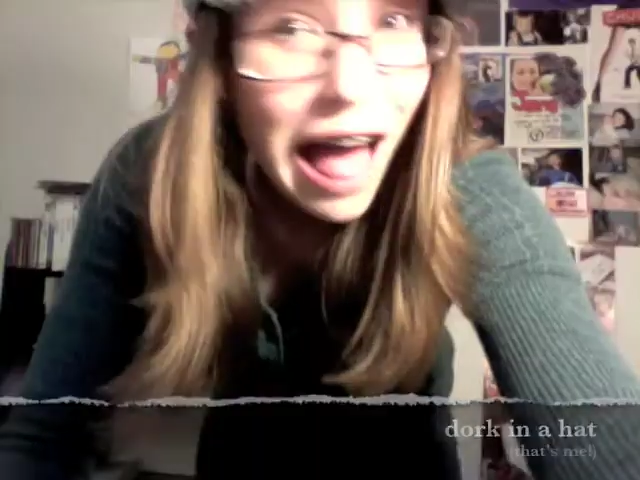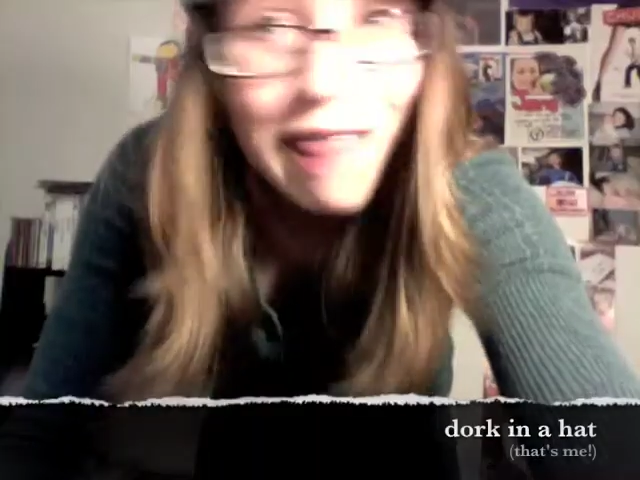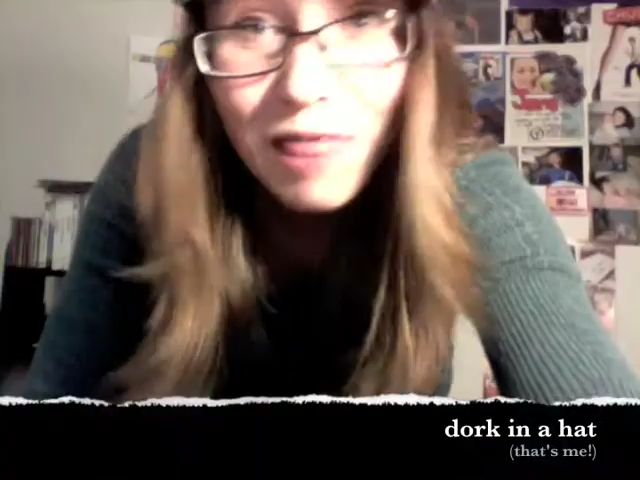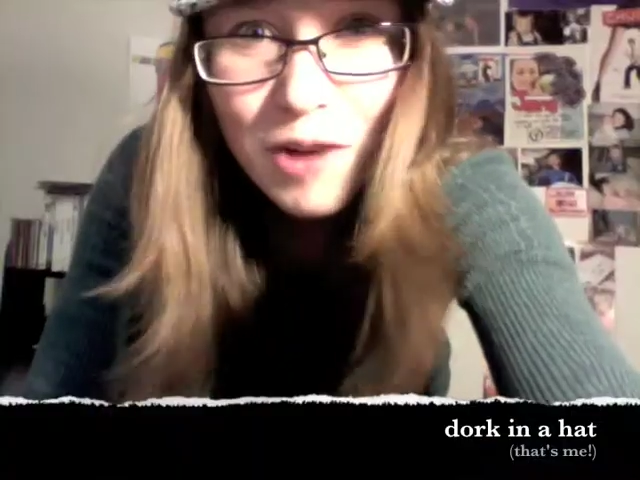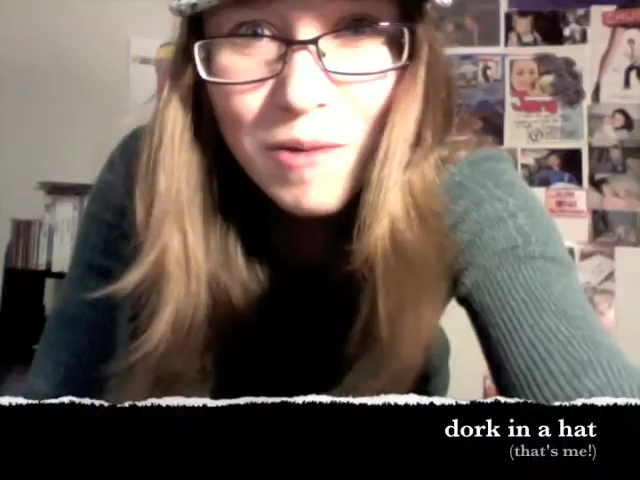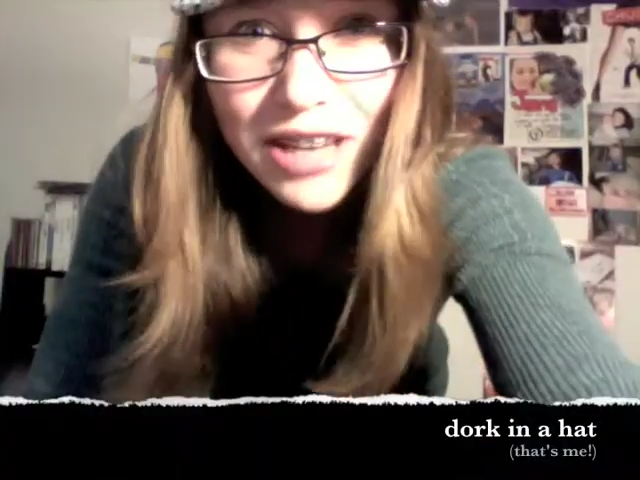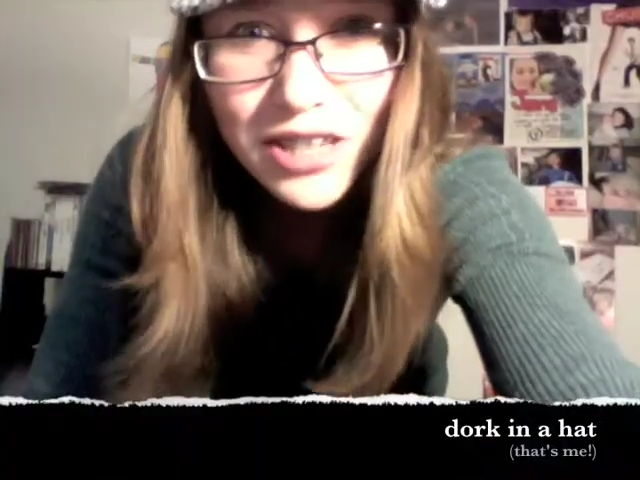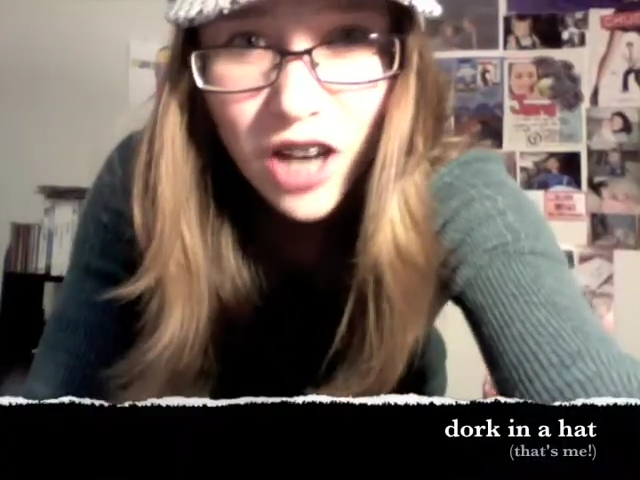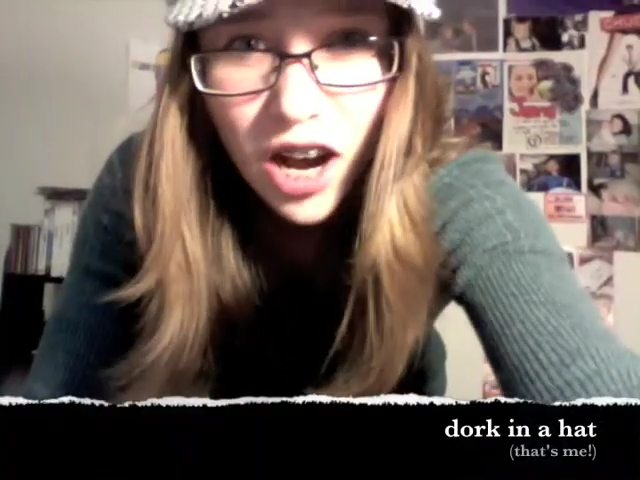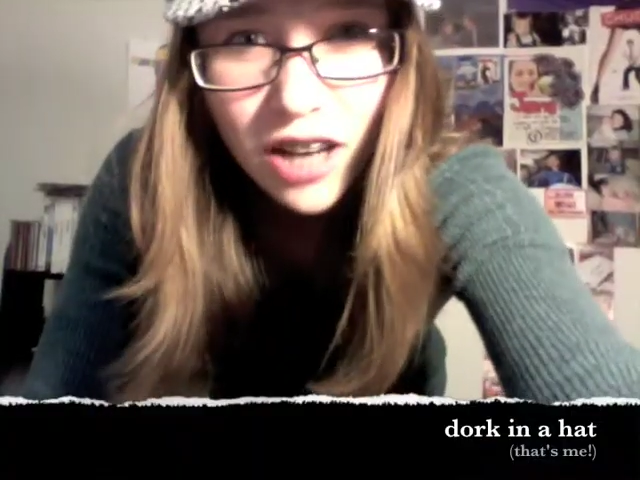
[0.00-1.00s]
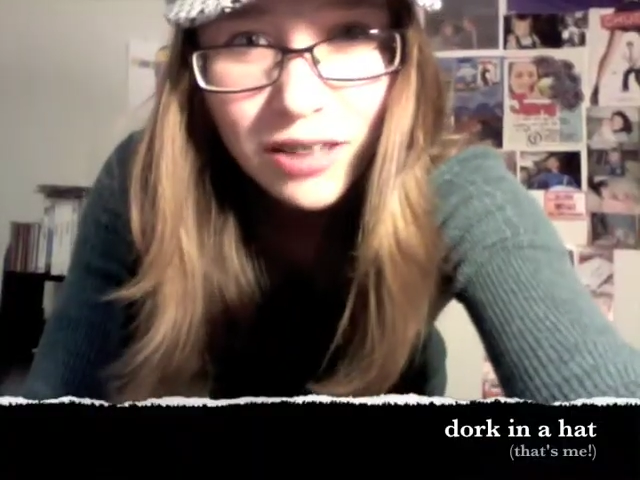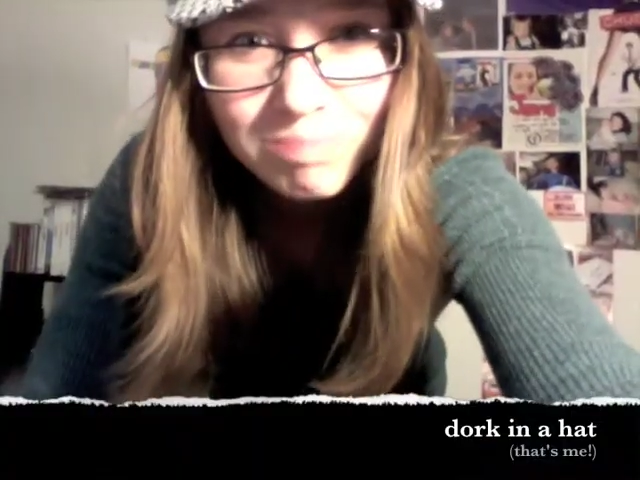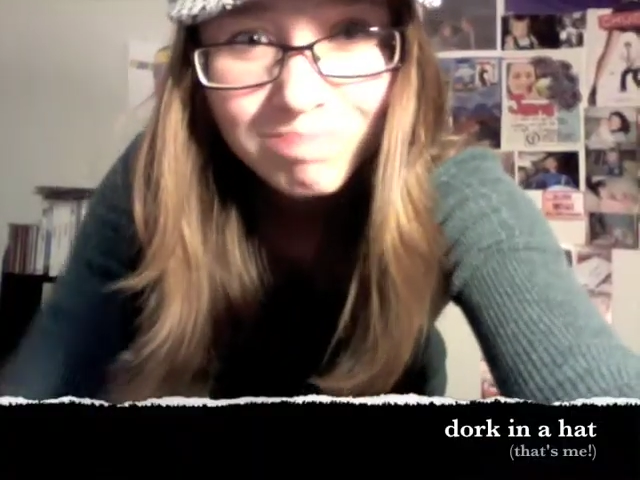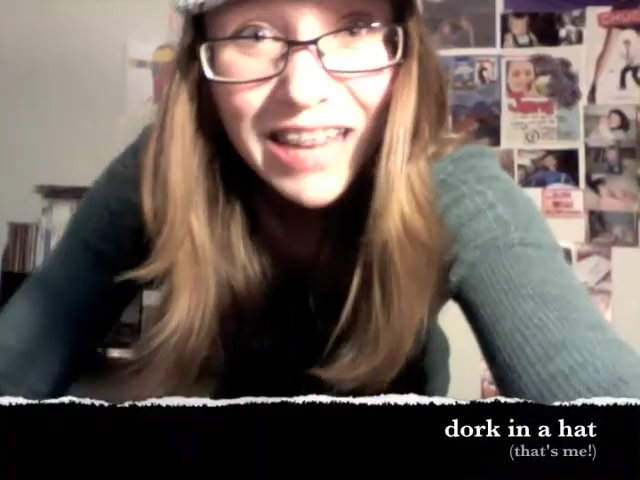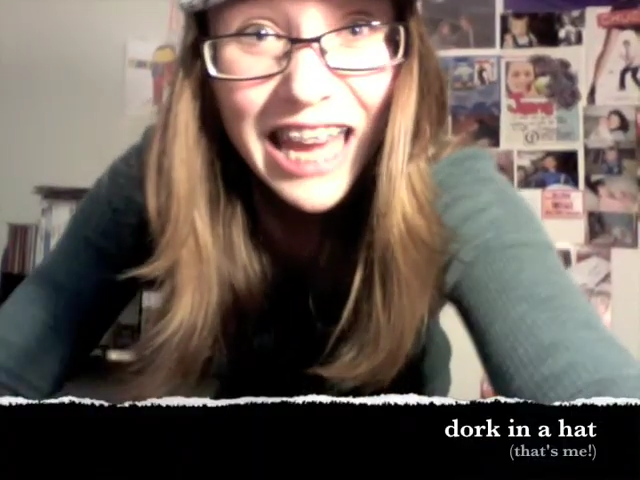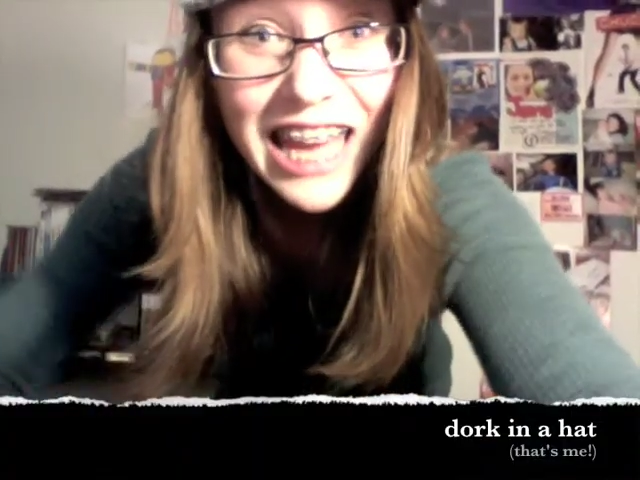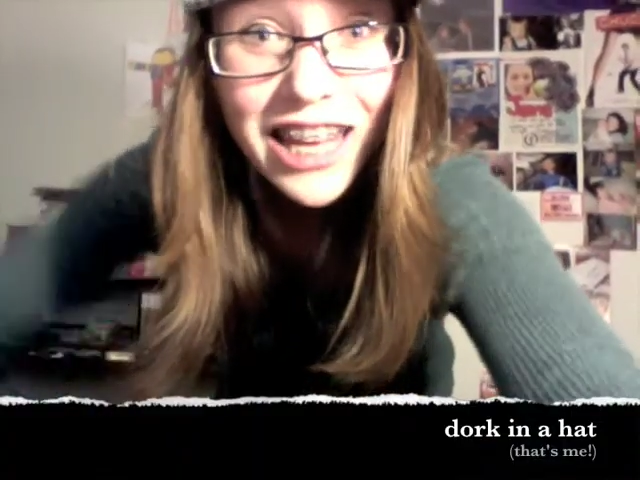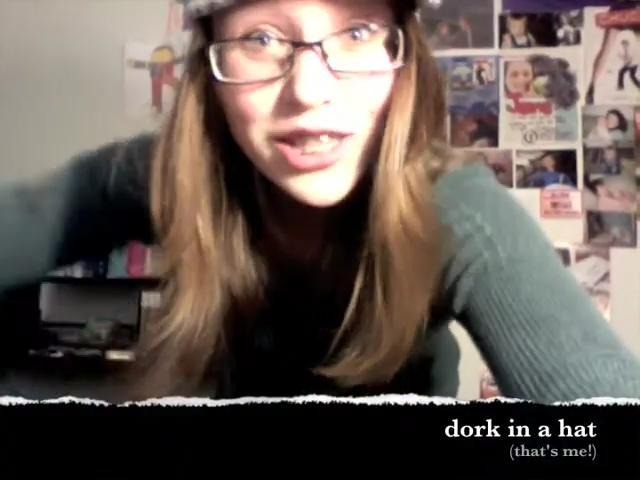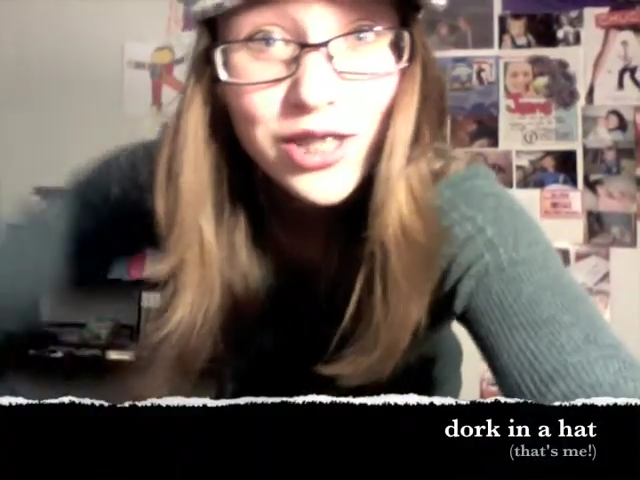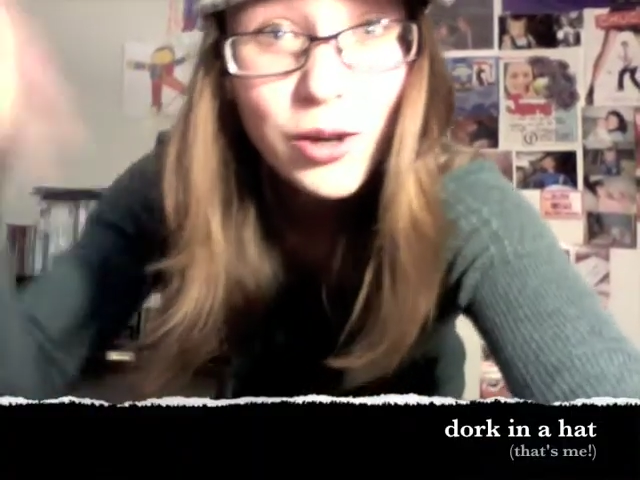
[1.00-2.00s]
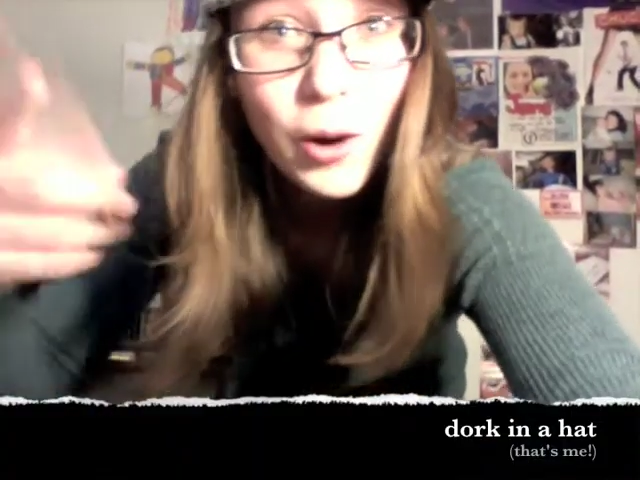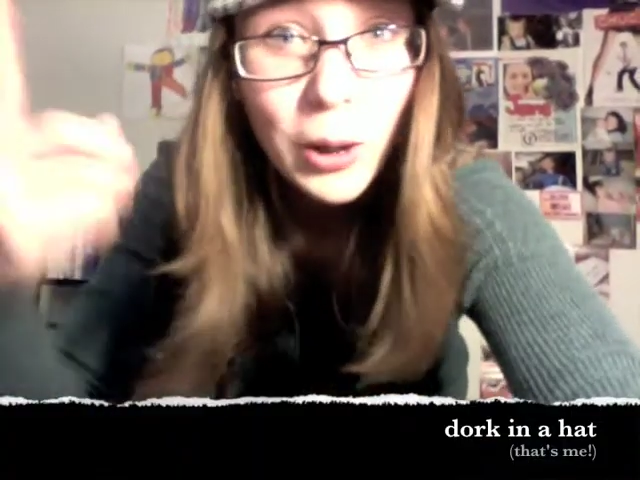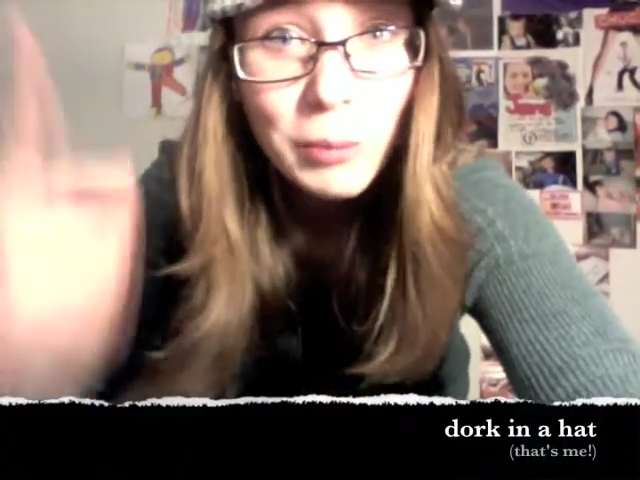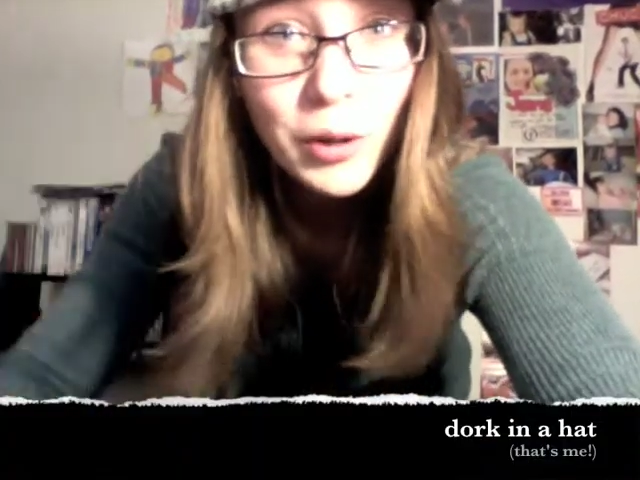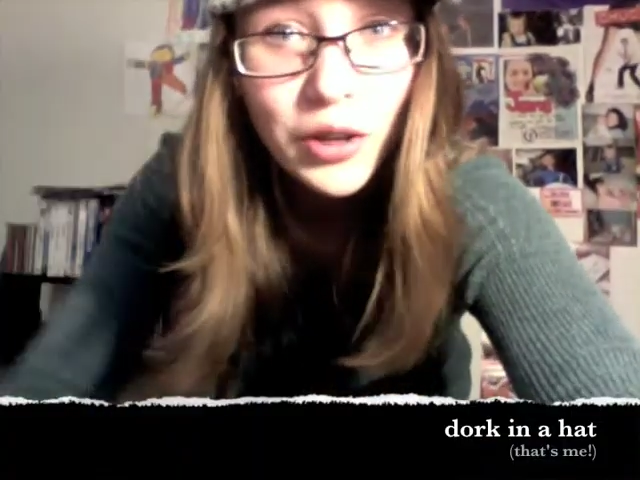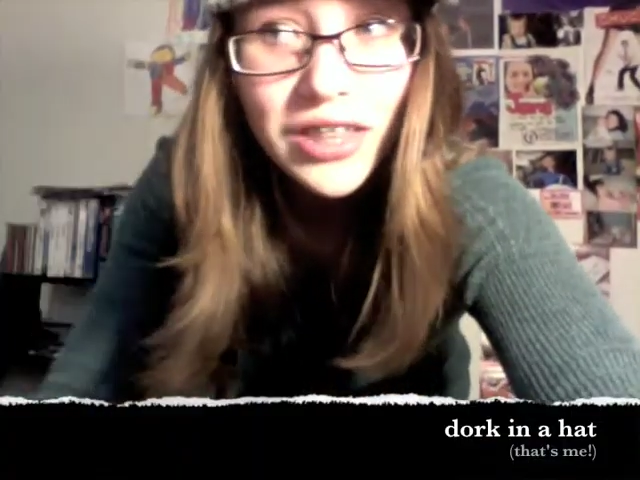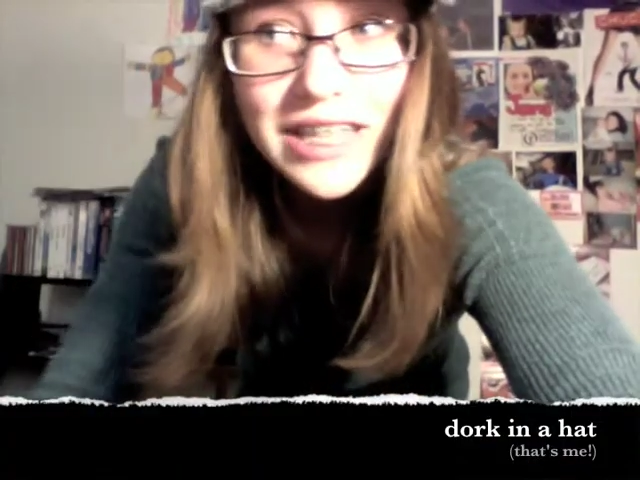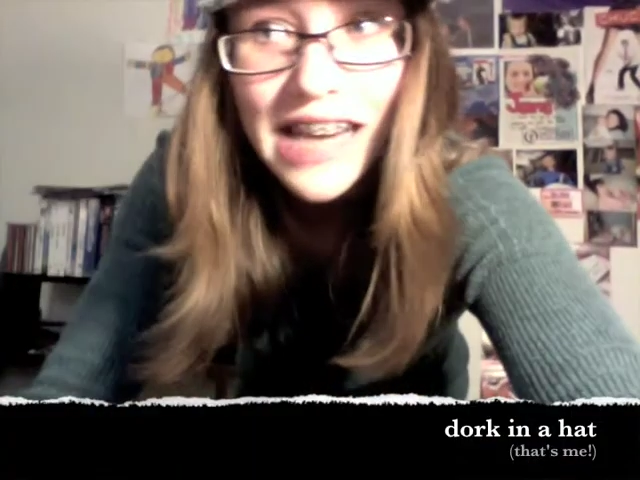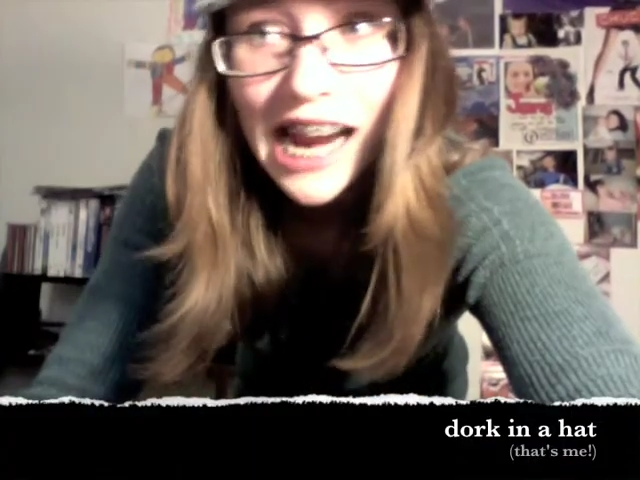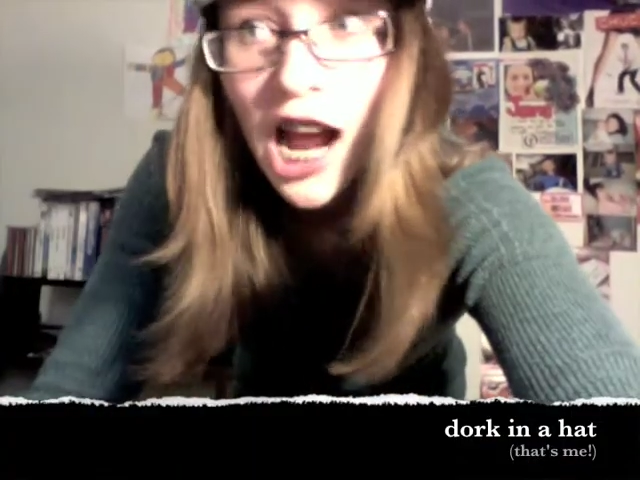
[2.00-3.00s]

Hello, N-Dog. It is your birthday,